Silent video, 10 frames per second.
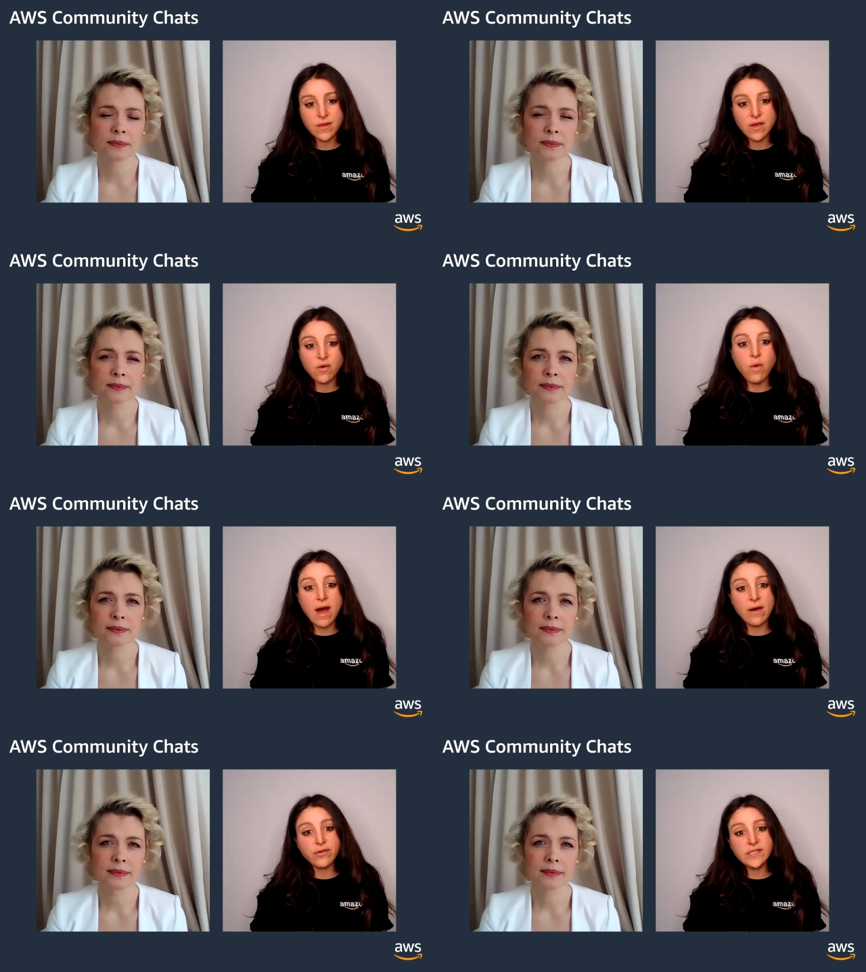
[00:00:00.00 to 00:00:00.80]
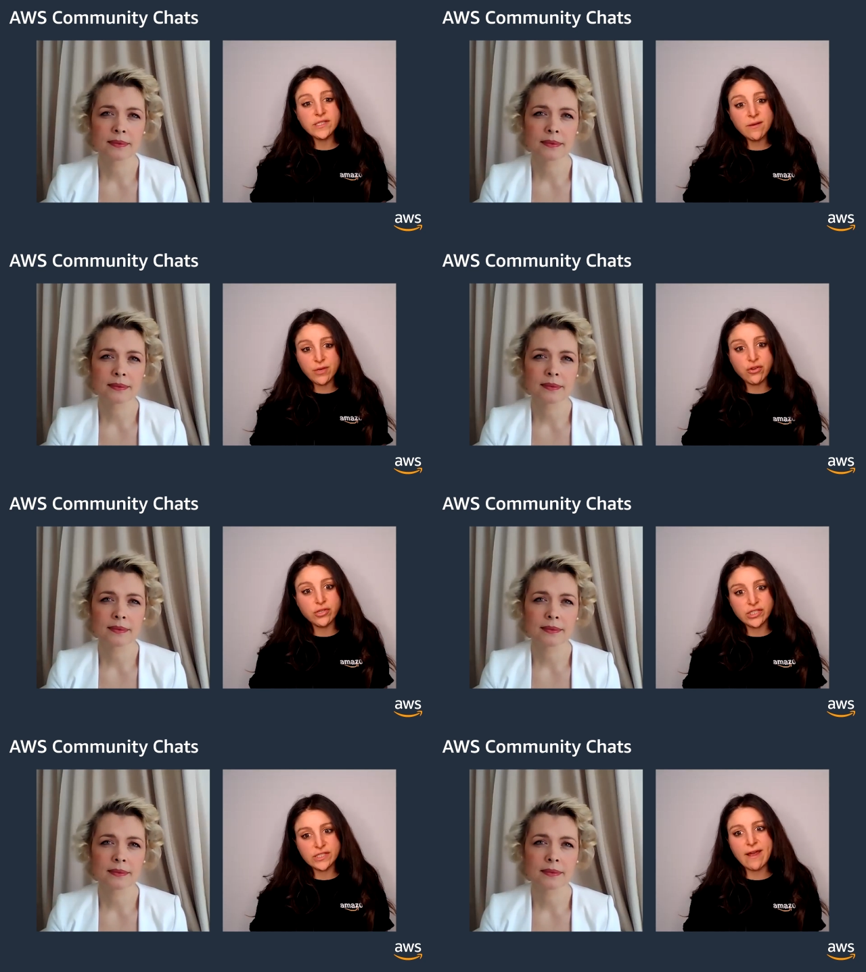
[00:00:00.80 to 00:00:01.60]
Speaker 1: Wow, those are some
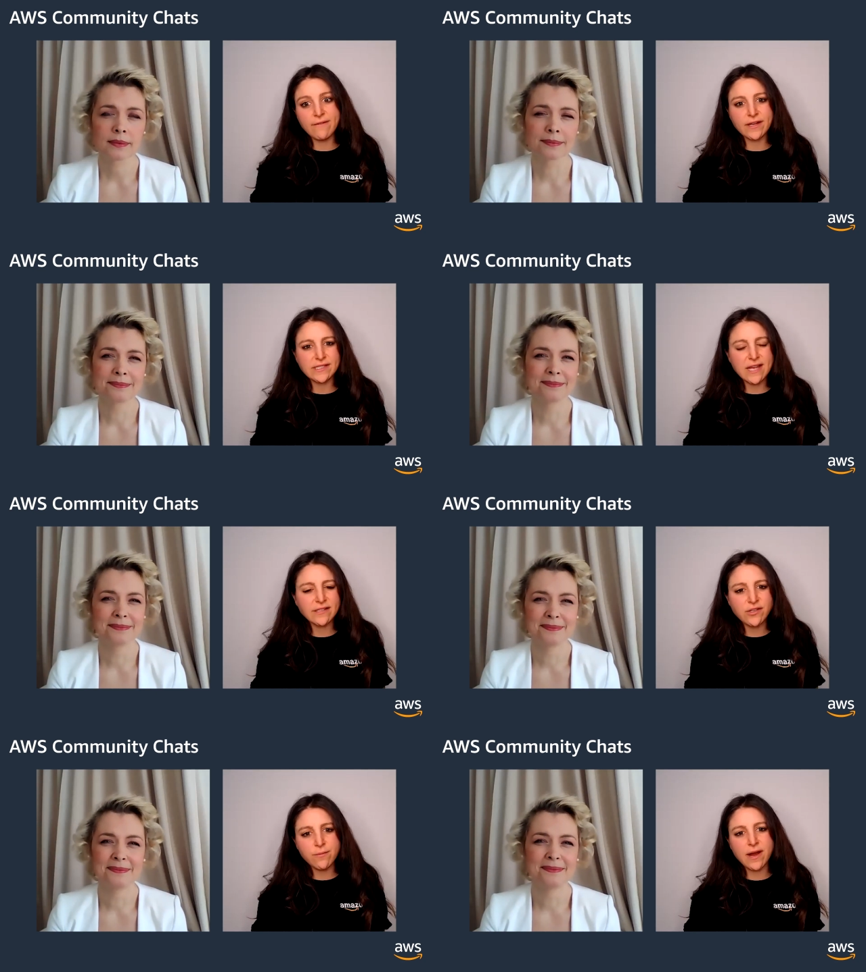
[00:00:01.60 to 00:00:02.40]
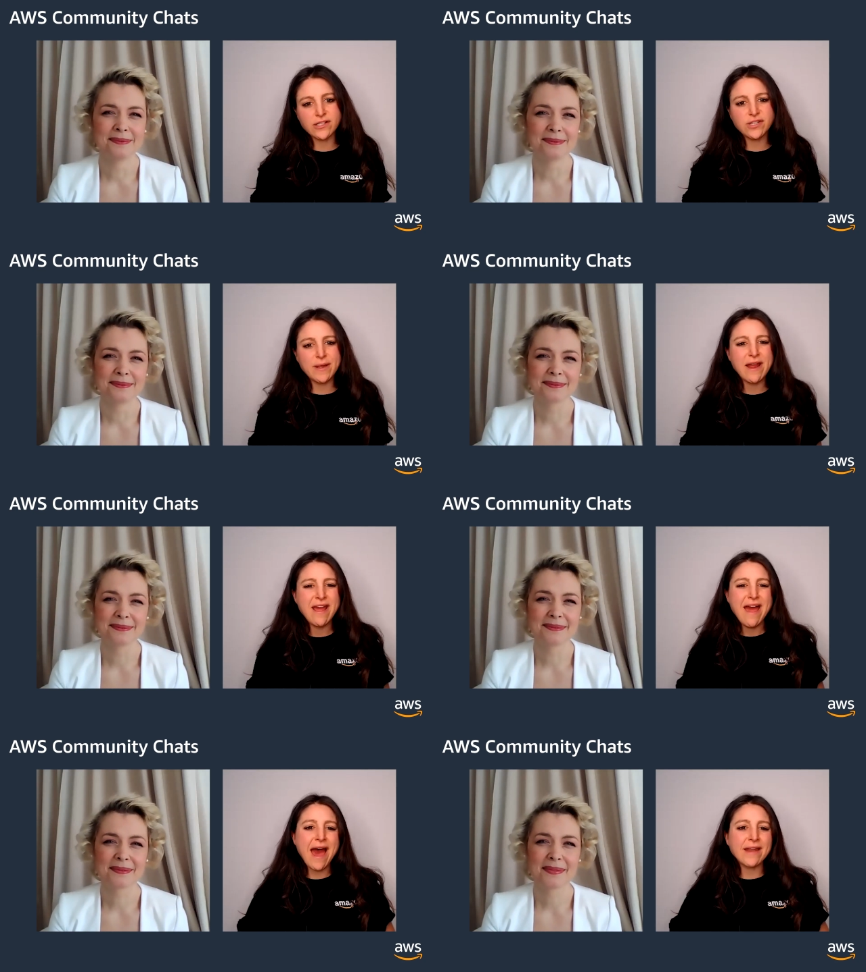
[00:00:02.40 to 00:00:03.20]
huge savings. Thanks so much. I mean,
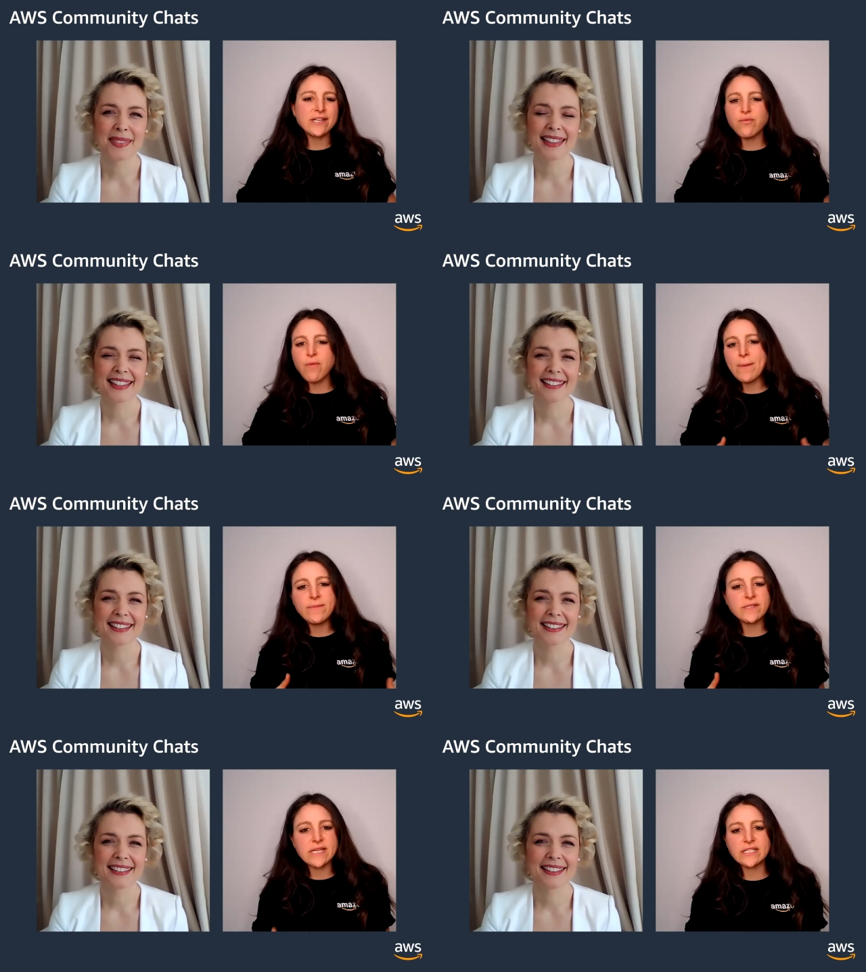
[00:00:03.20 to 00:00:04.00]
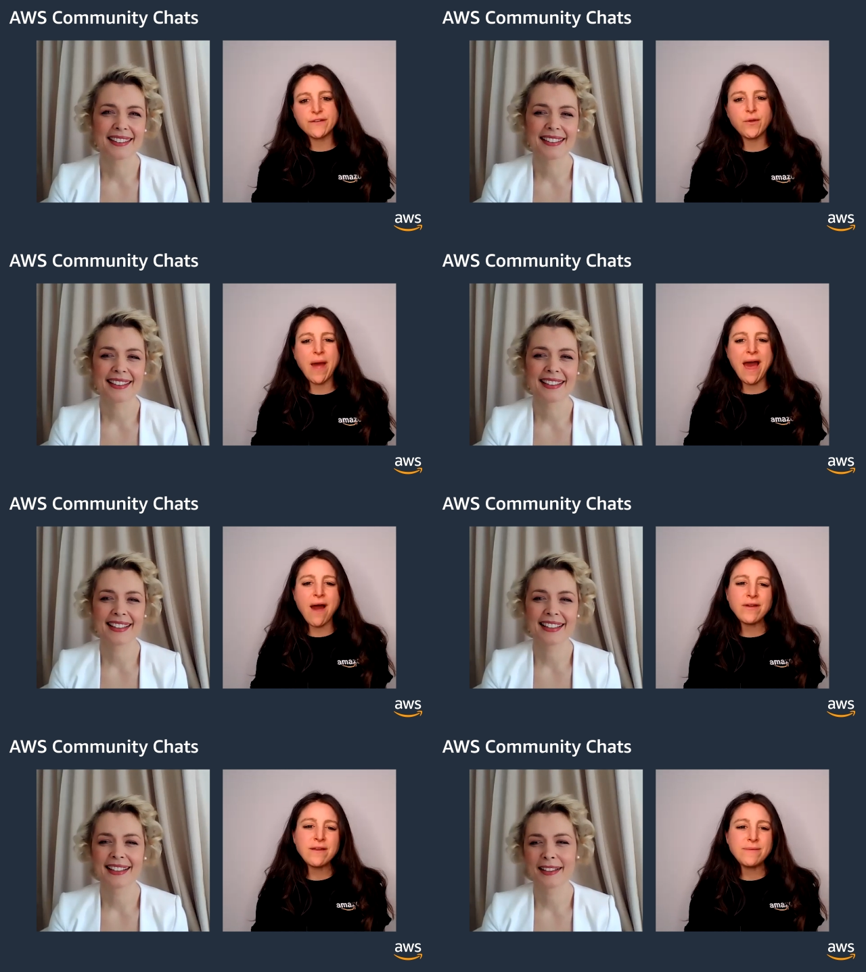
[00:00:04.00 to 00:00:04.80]
Anna, to wrap up this interview,
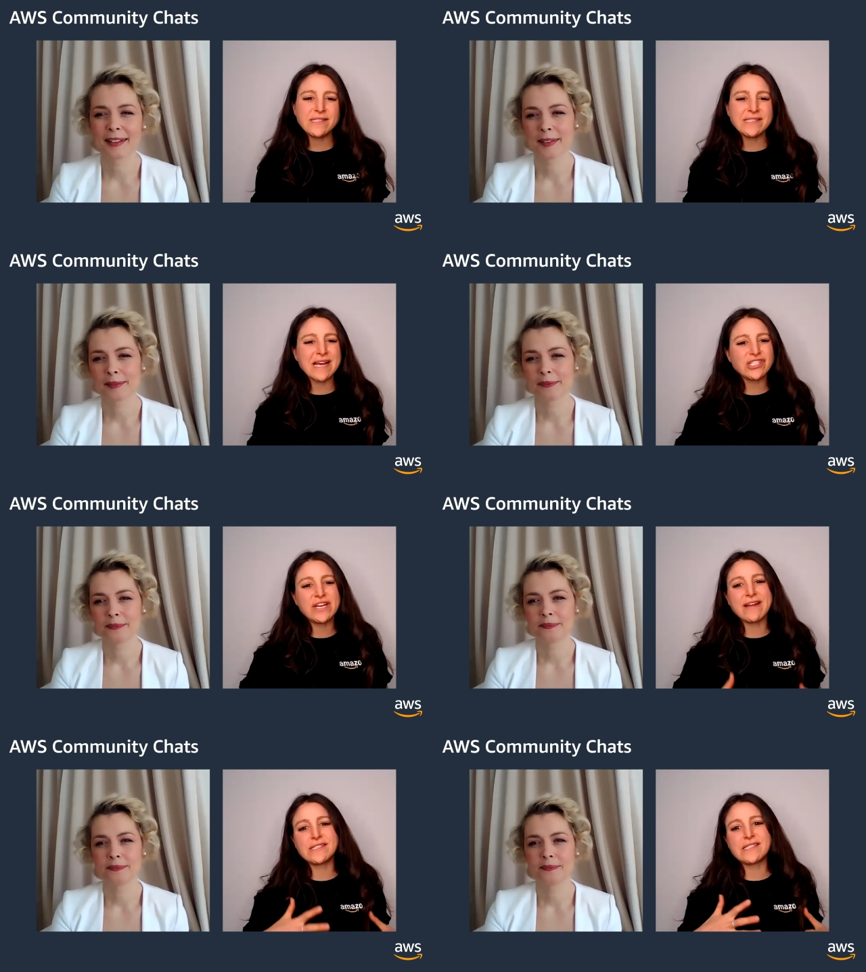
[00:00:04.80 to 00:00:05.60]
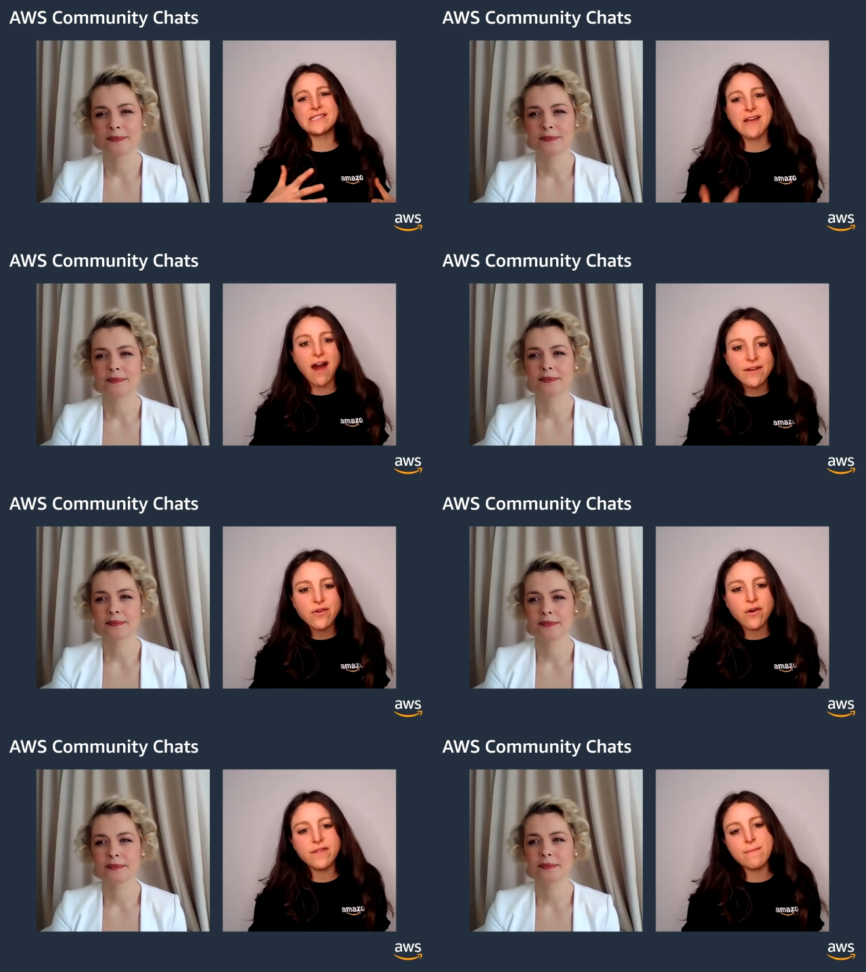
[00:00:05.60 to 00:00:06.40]
how can a business actually get
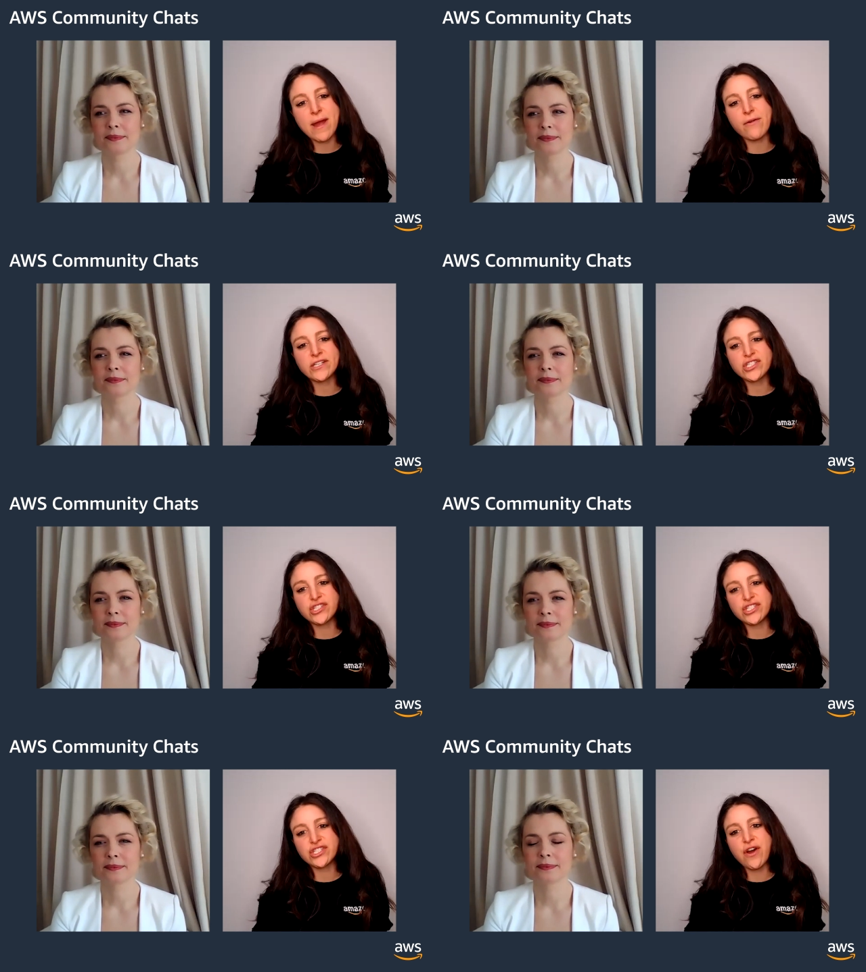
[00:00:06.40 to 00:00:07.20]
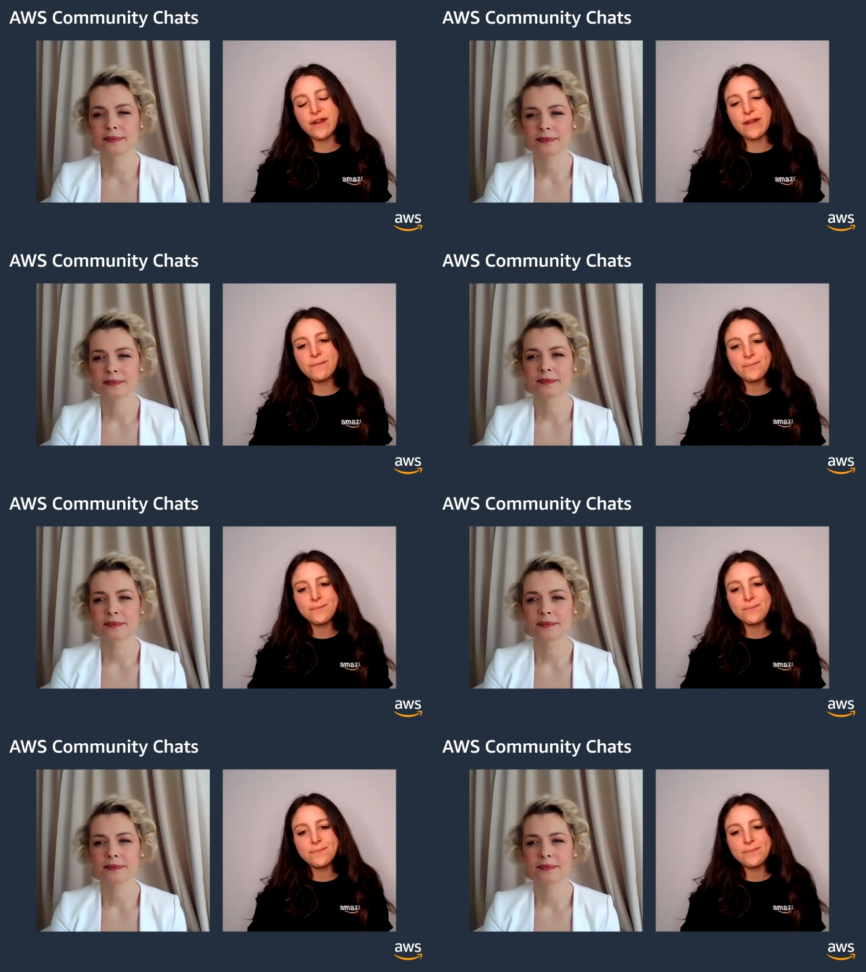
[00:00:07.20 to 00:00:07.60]
started on their migration journey?